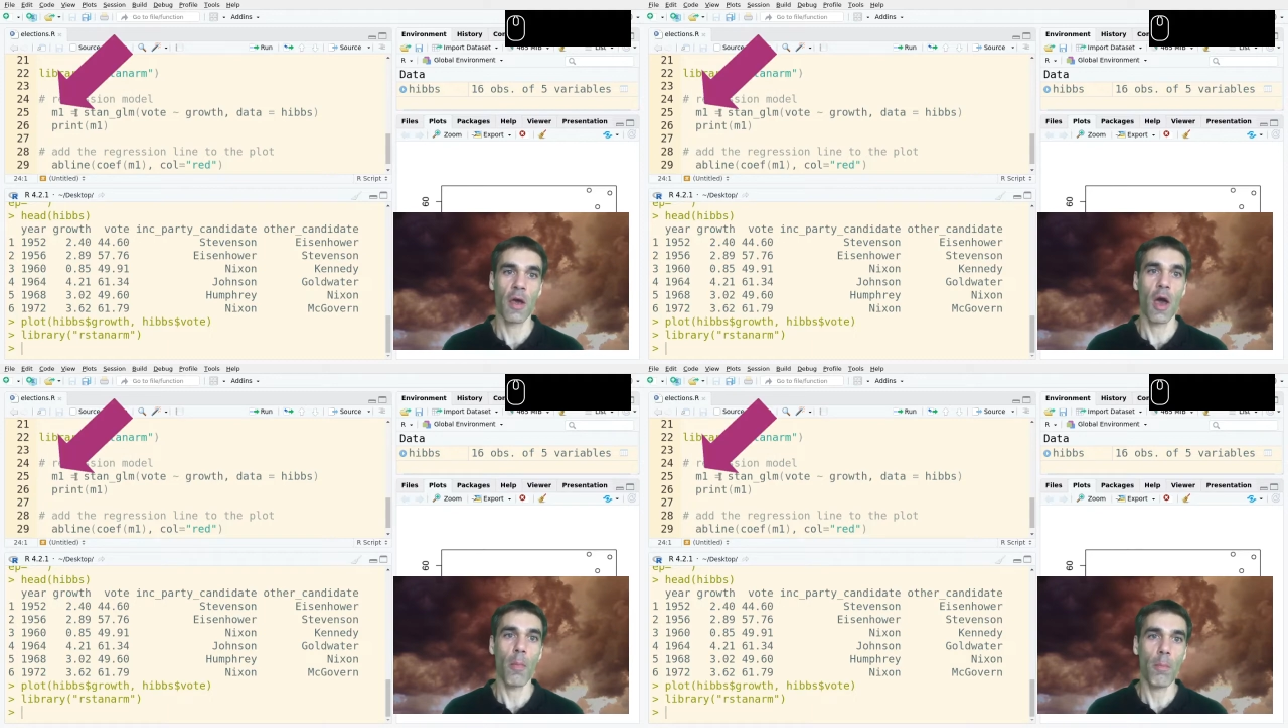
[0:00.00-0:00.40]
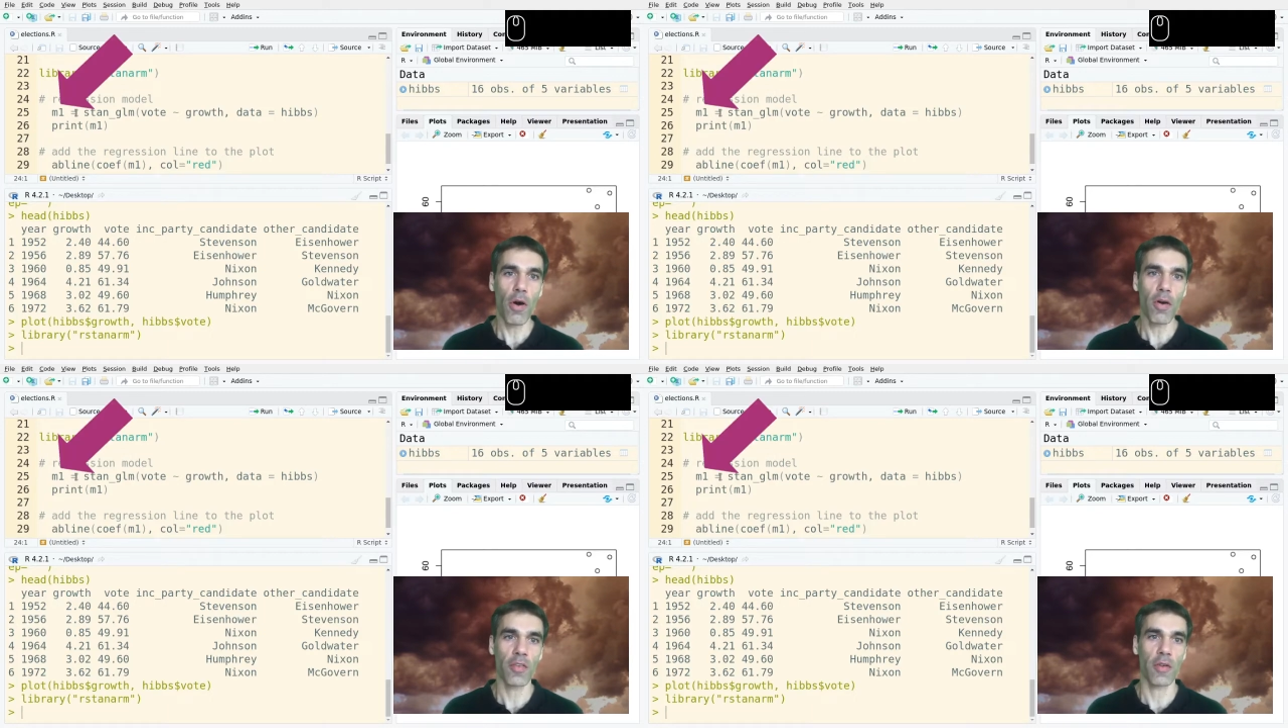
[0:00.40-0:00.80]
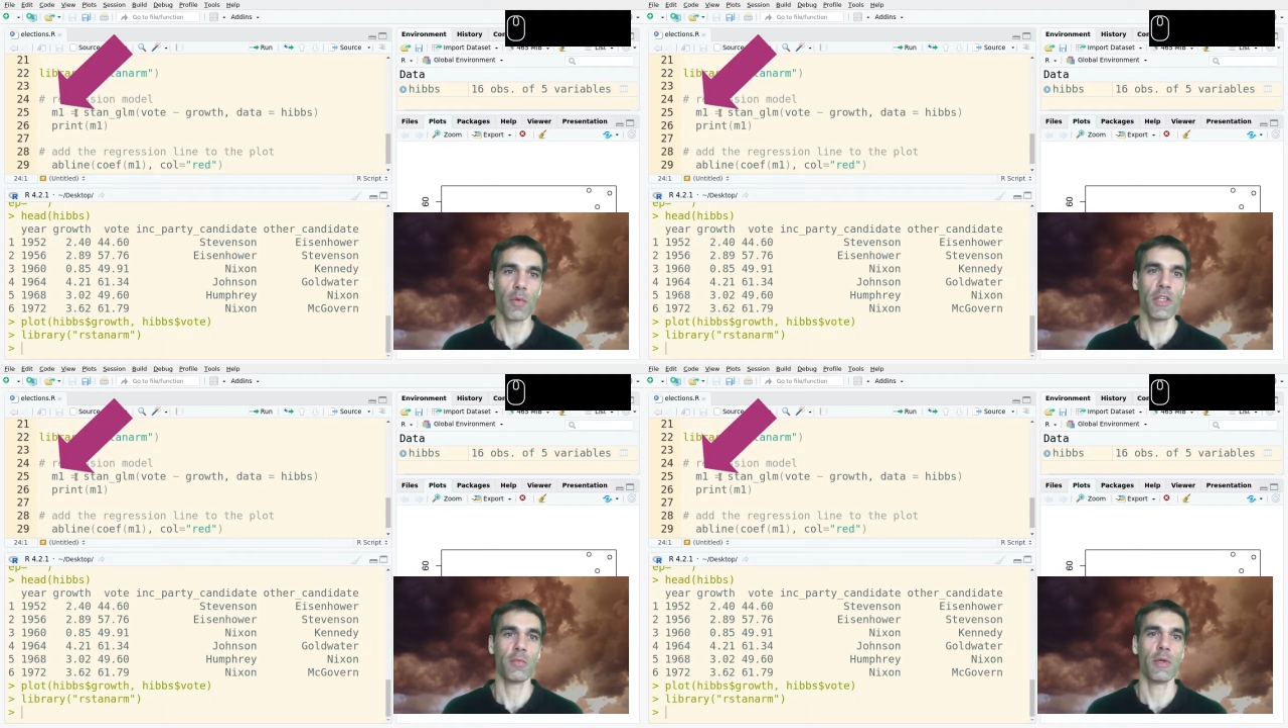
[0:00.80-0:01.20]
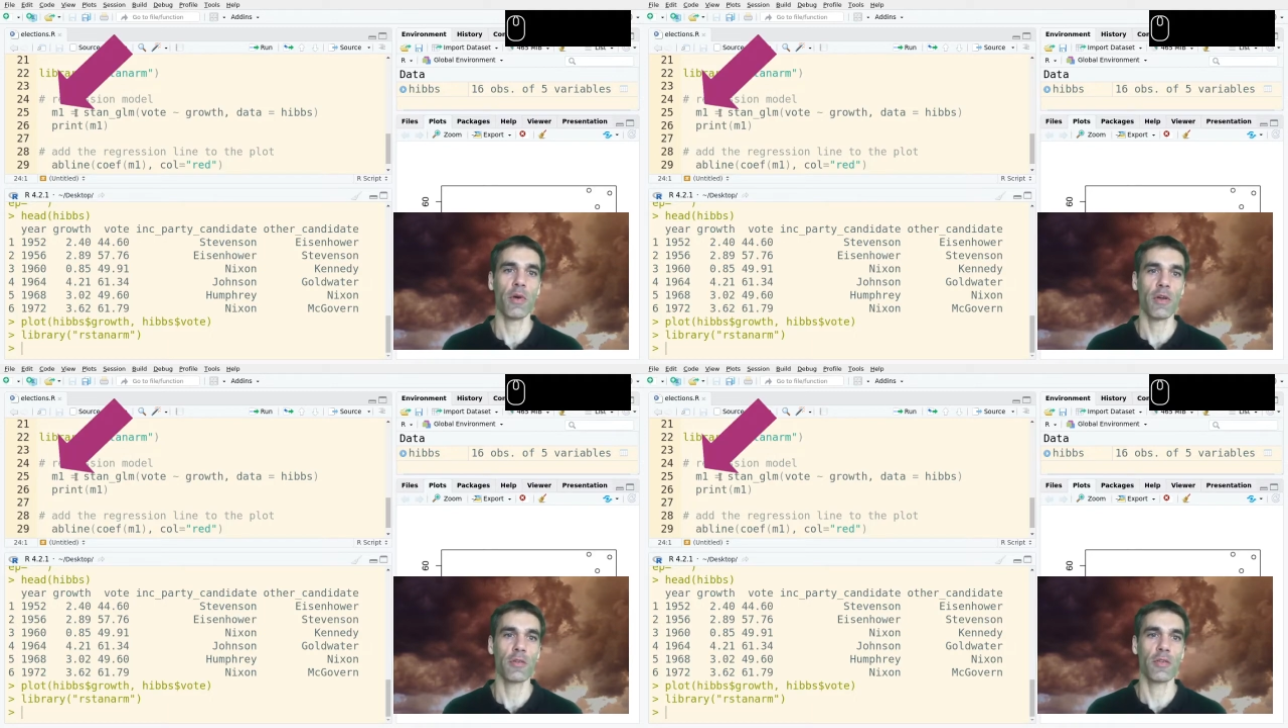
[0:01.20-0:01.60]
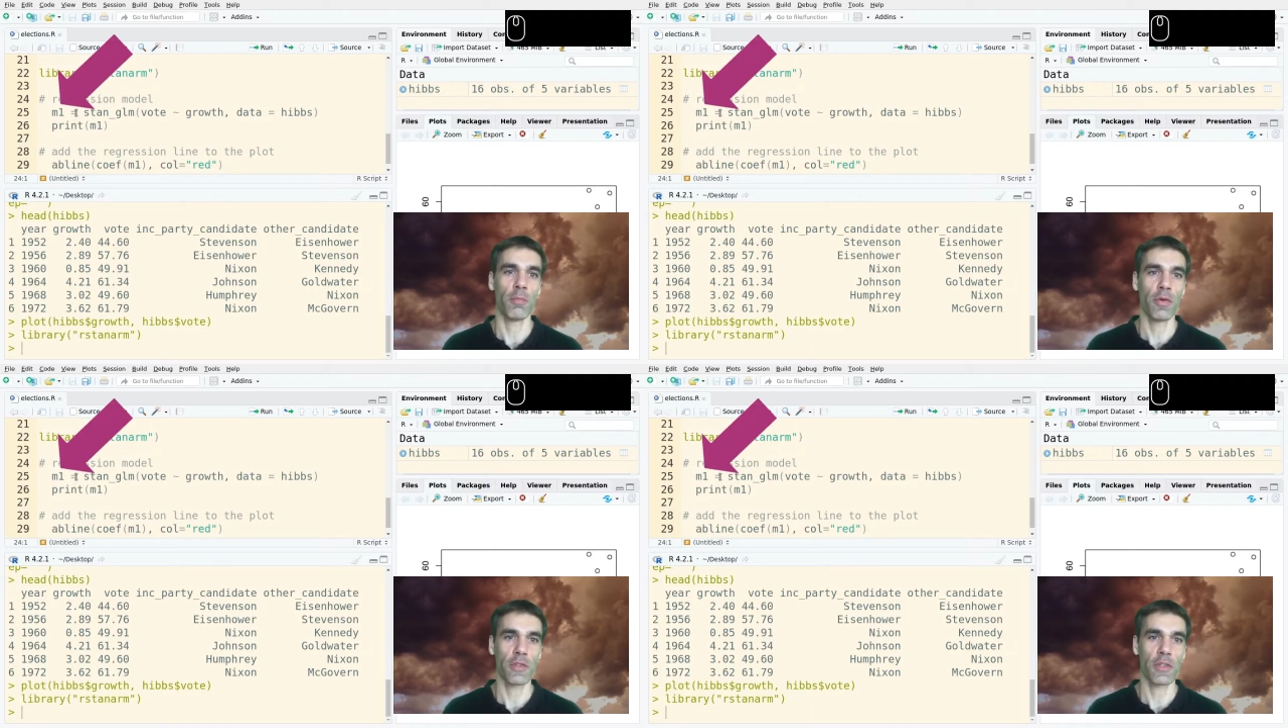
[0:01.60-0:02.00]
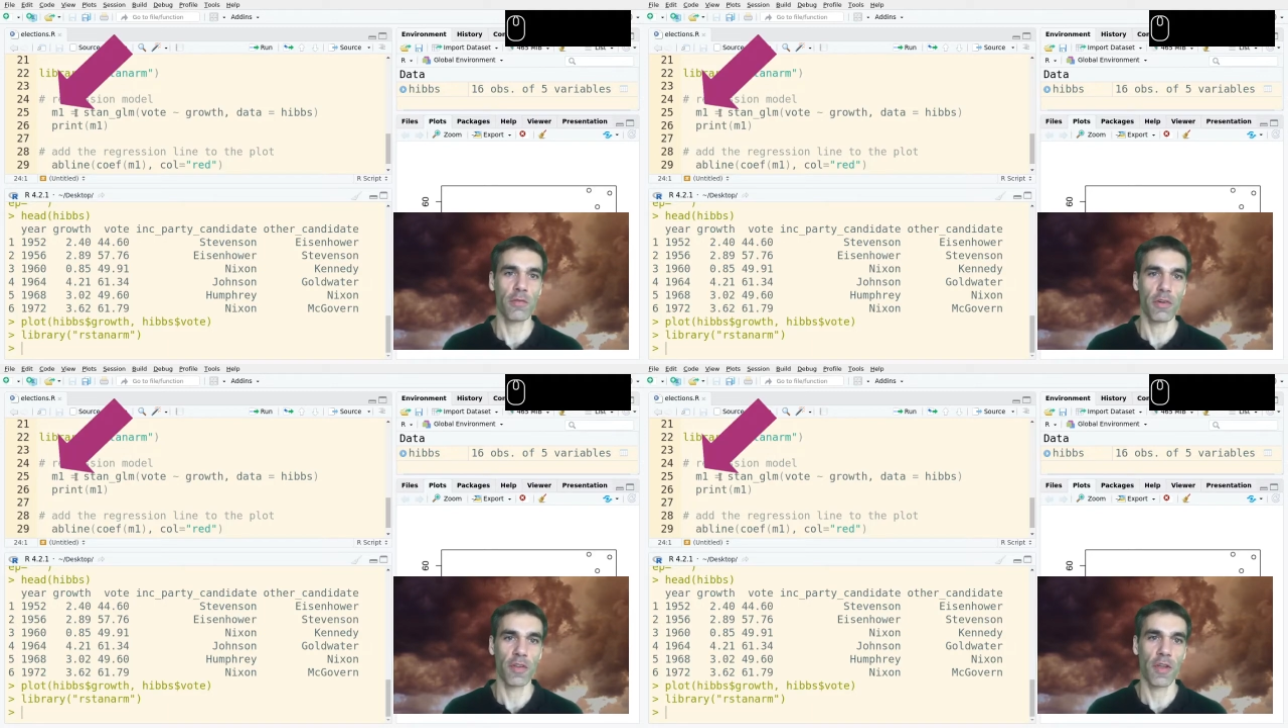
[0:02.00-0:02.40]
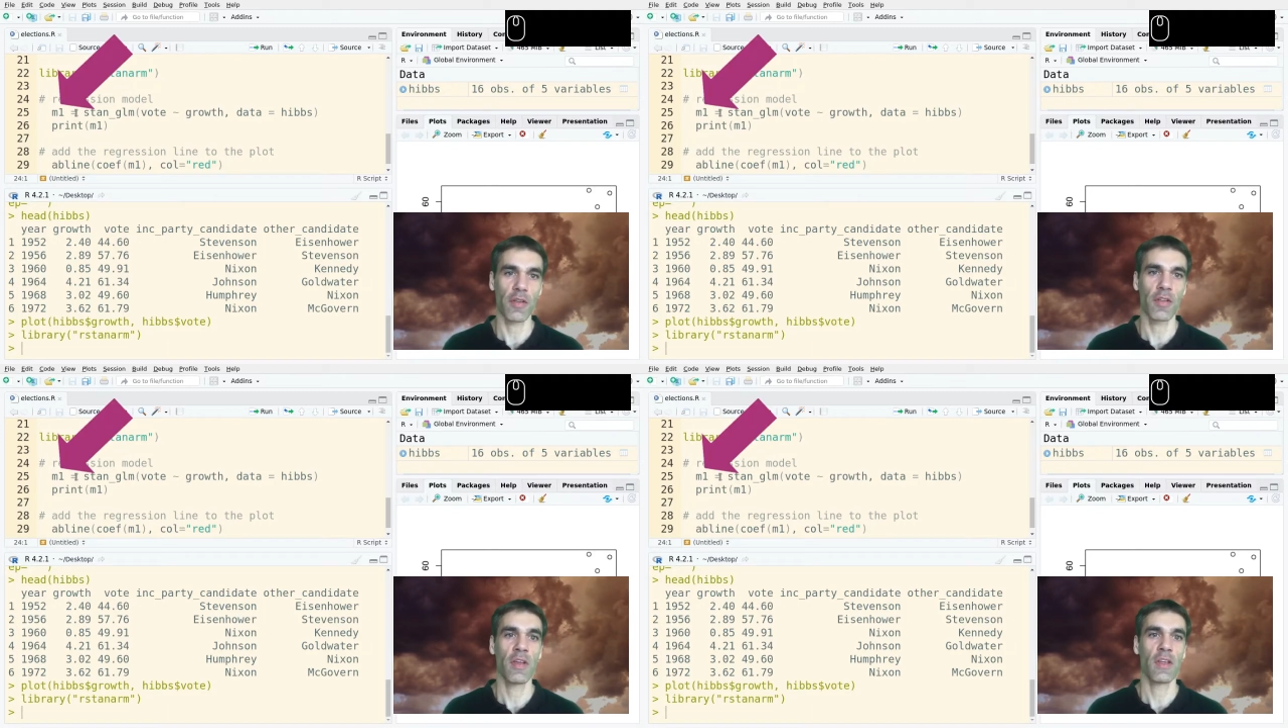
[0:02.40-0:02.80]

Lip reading: a box in which we want to put the results